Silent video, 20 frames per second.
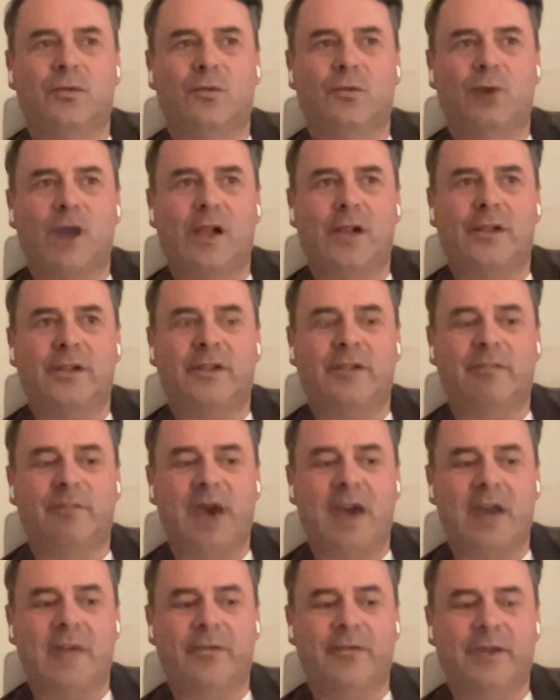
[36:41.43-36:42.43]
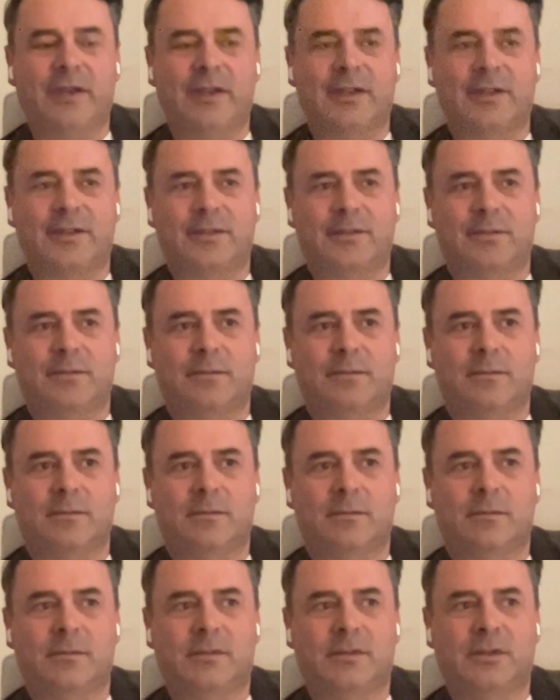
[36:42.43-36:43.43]
relative benefits
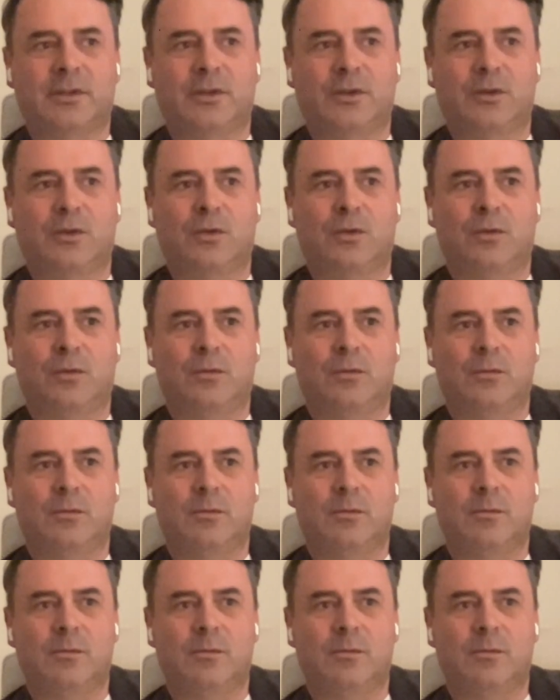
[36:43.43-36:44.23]
to